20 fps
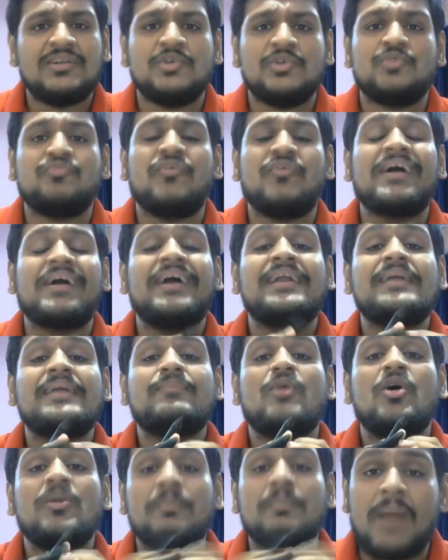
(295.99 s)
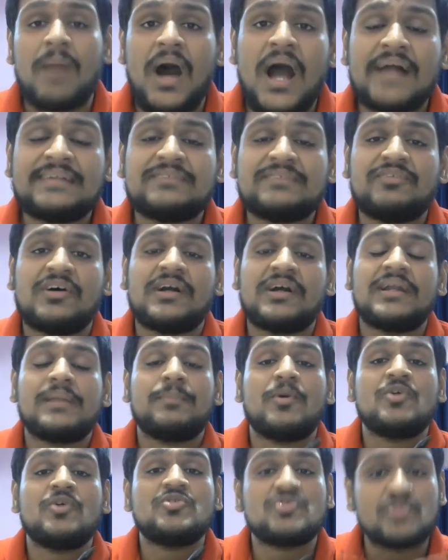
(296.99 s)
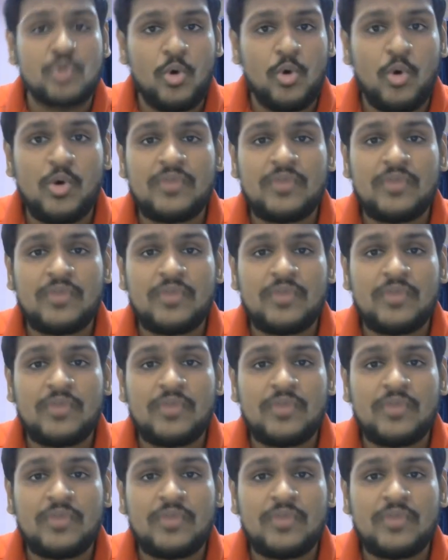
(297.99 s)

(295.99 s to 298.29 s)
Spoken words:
Forget about marks, forget about score,